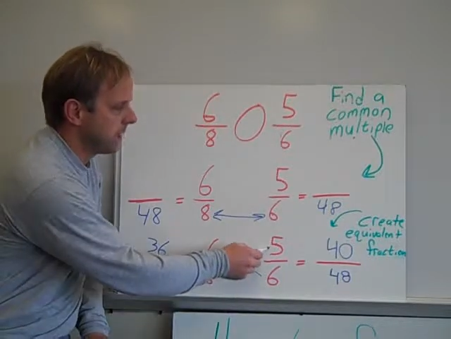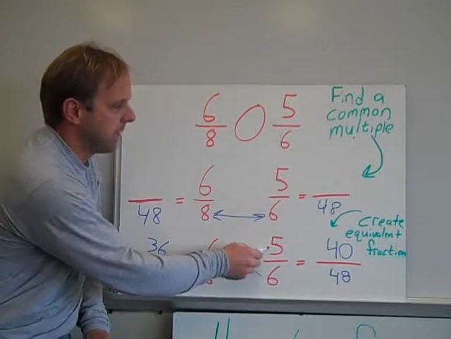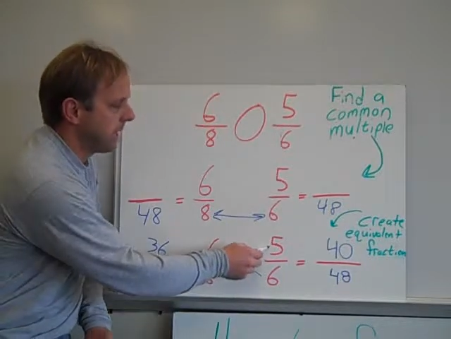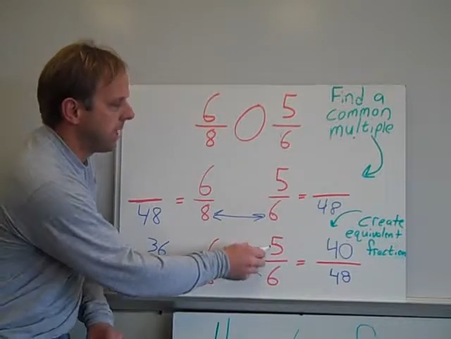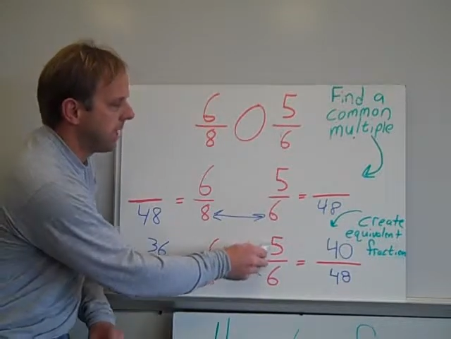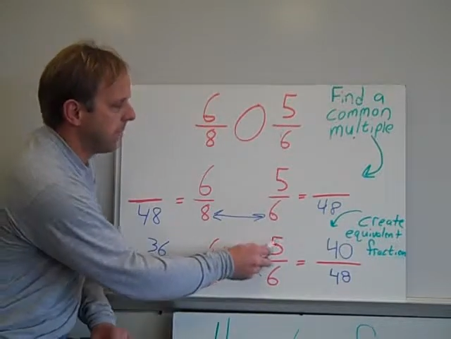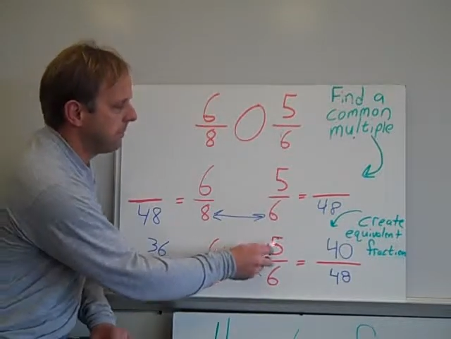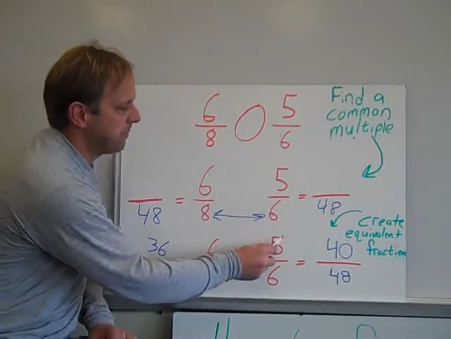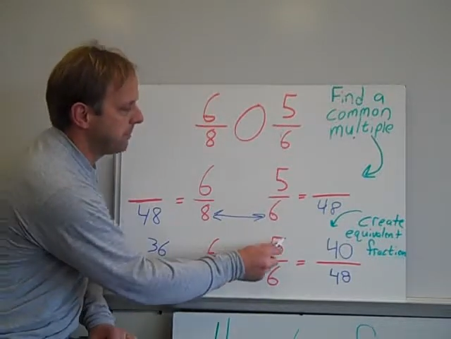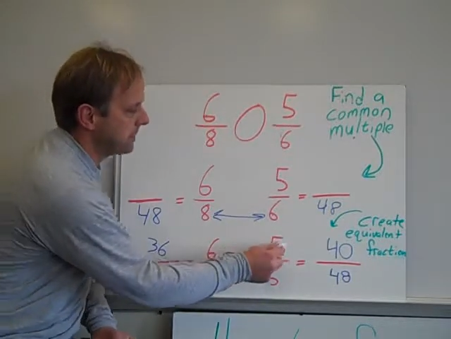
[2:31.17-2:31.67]

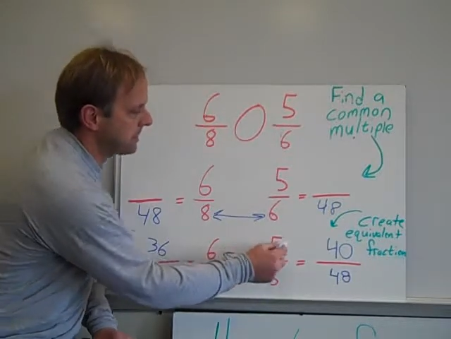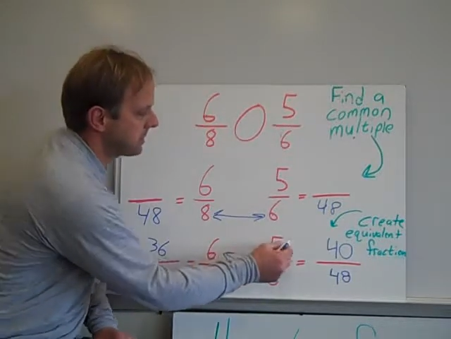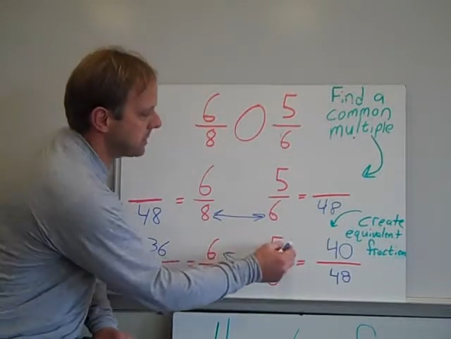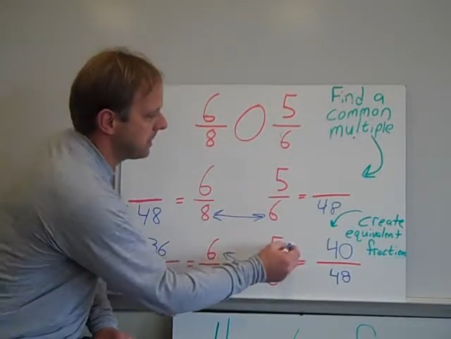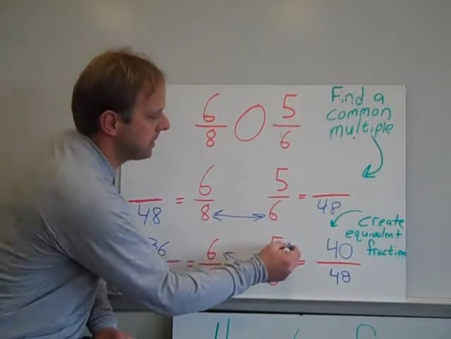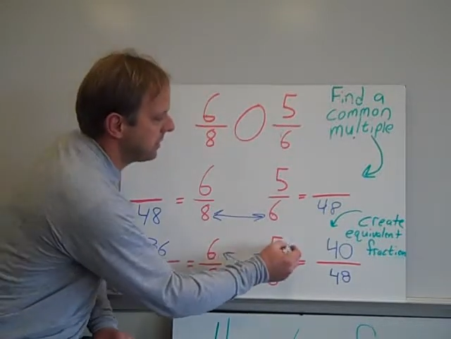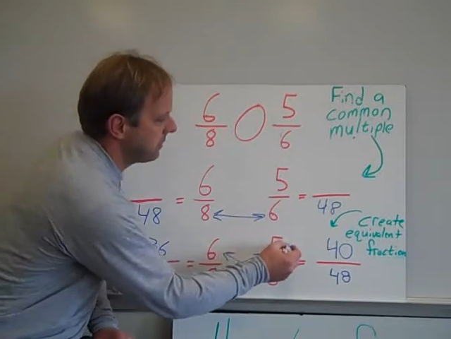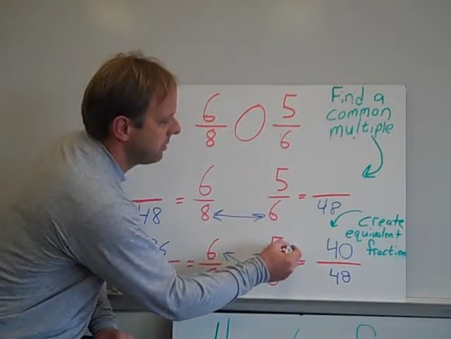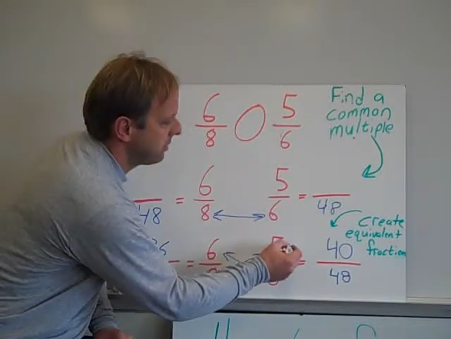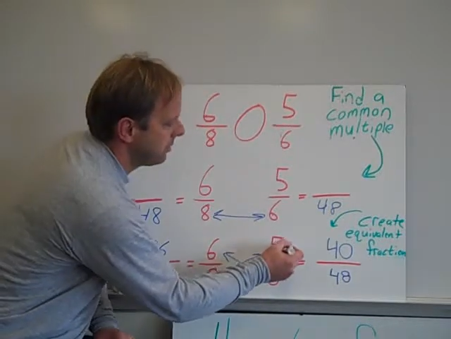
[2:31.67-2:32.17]

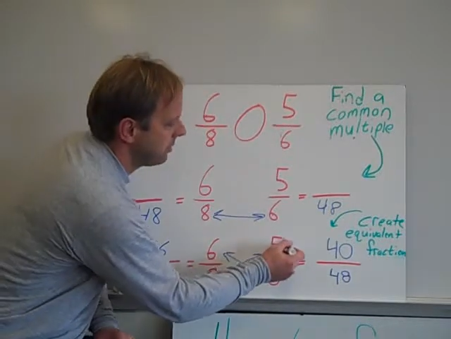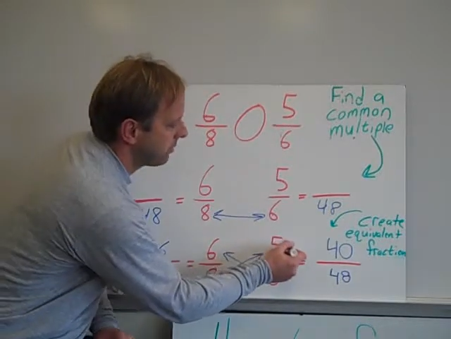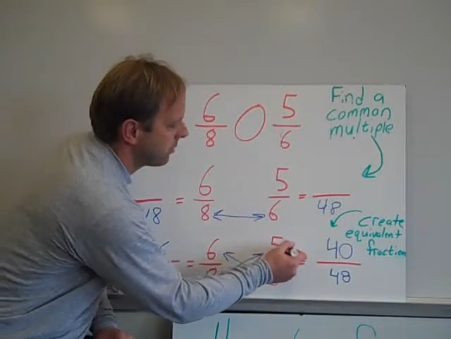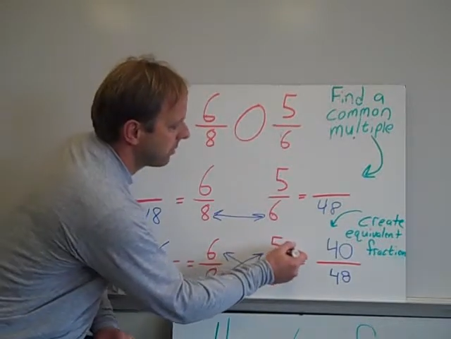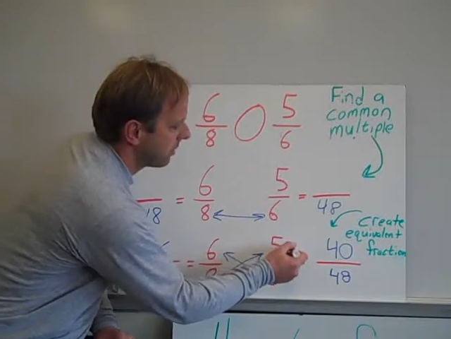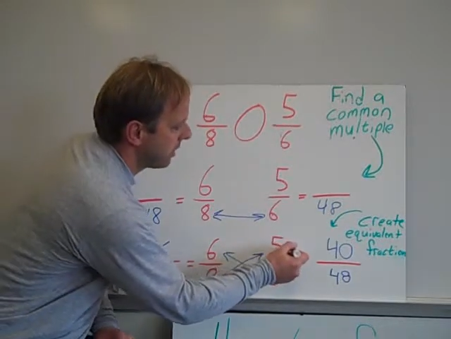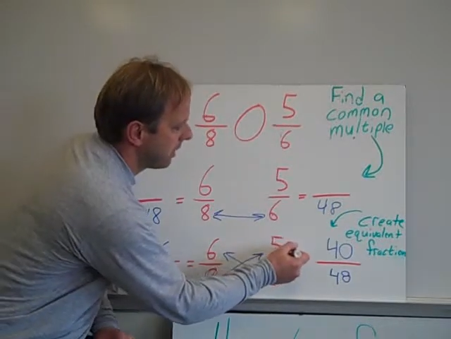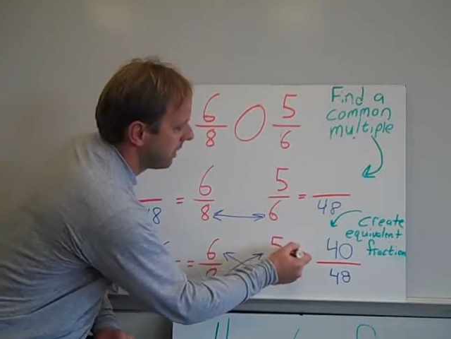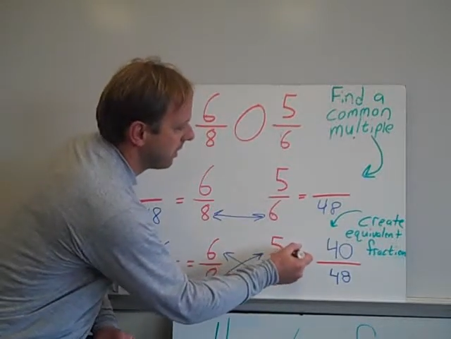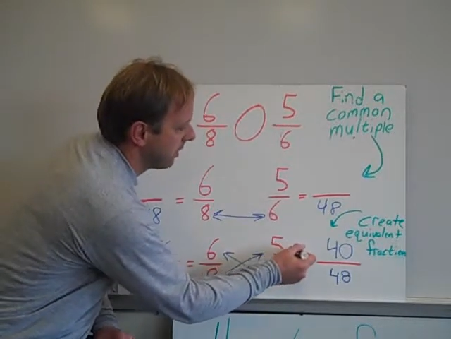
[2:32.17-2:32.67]
opposite
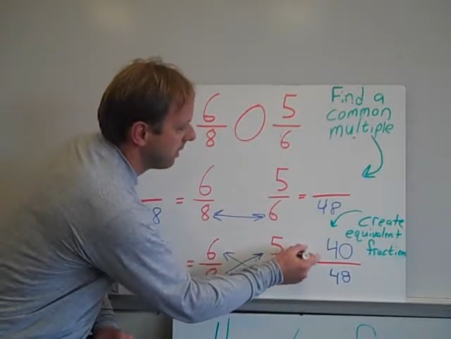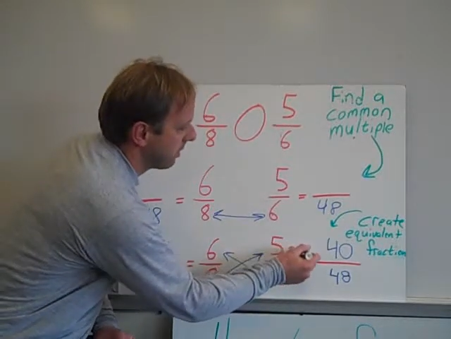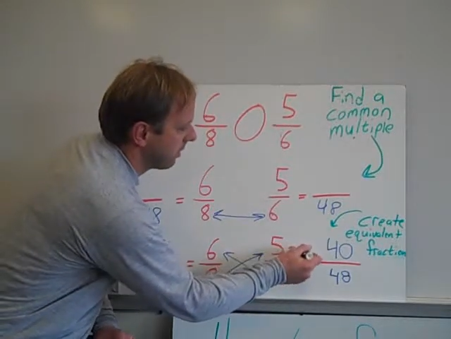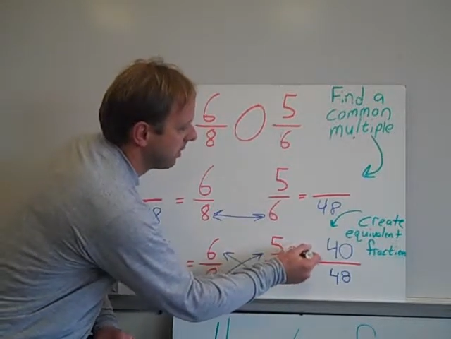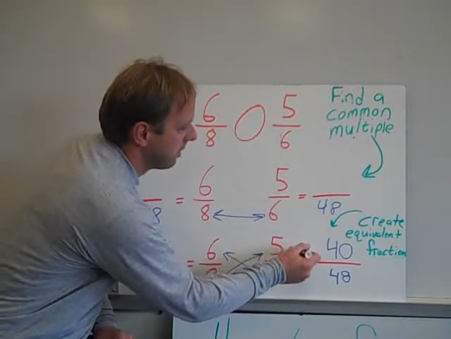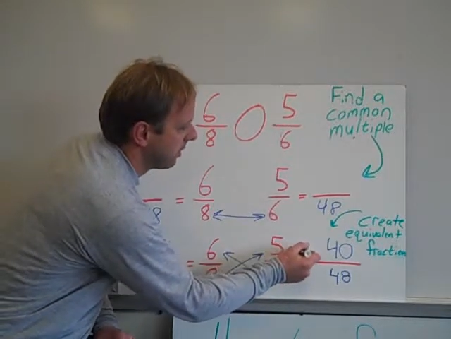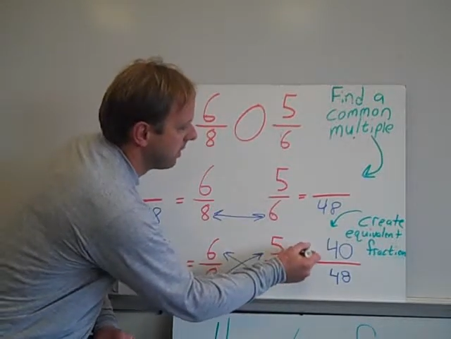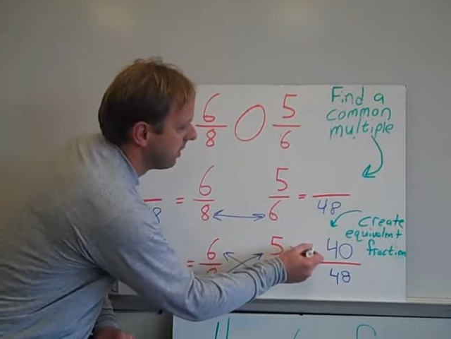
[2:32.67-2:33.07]
numerator